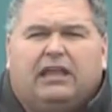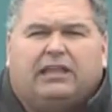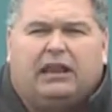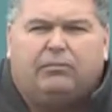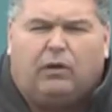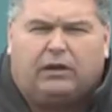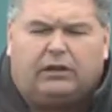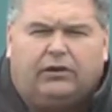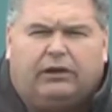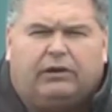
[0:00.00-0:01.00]
Tell them what
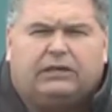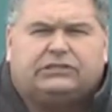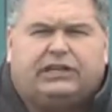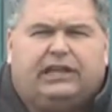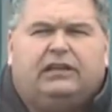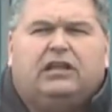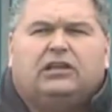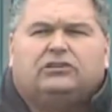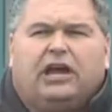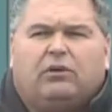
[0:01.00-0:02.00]
you're interested in.
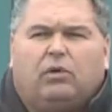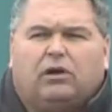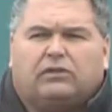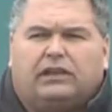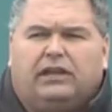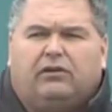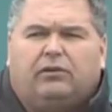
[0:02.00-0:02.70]
Try to work the deal,